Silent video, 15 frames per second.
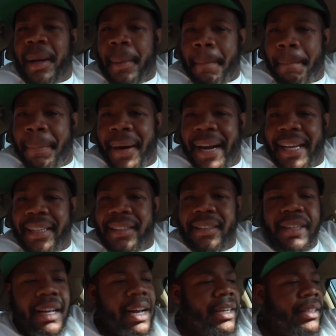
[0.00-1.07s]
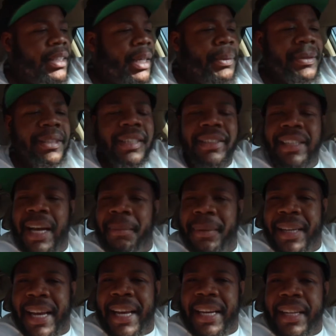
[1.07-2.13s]
But I went to a side
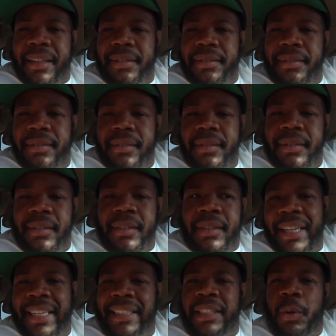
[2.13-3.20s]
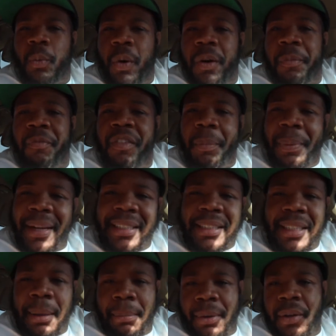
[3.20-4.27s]
mechanic. Is it worth
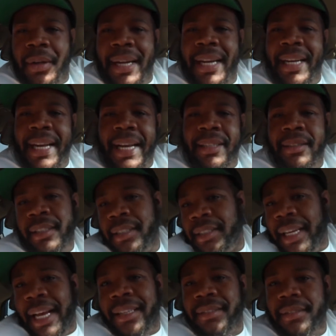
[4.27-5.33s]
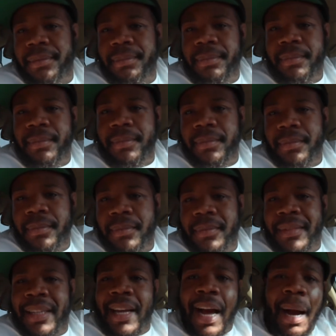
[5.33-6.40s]
replacing a blue head gasket? Yes.
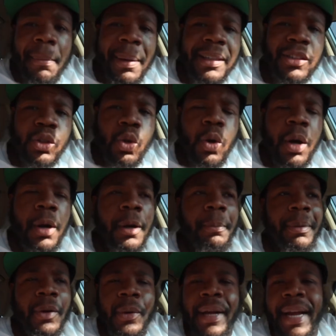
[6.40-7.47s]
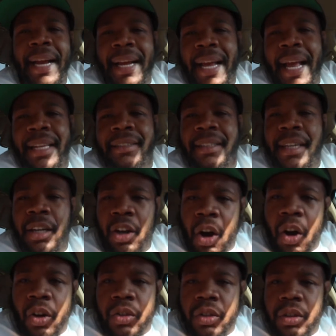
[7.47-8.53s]
How much do a blue head gasket
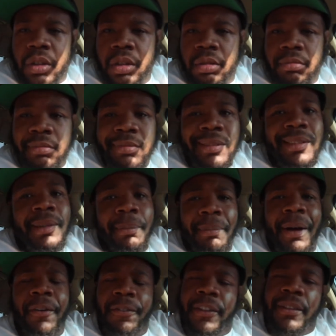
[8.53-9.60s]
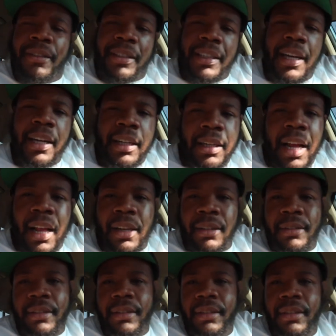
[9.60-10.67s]
cost? About $1,500.